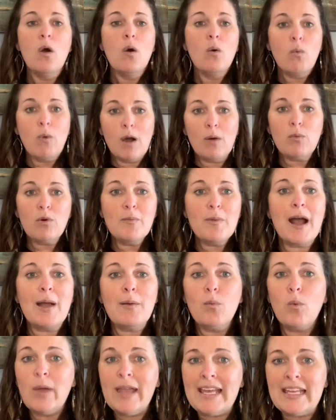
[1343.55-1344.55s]
what were
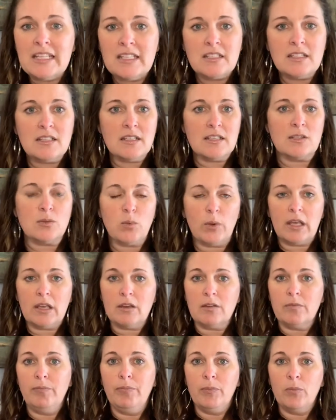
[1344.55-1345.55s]
my wins this week?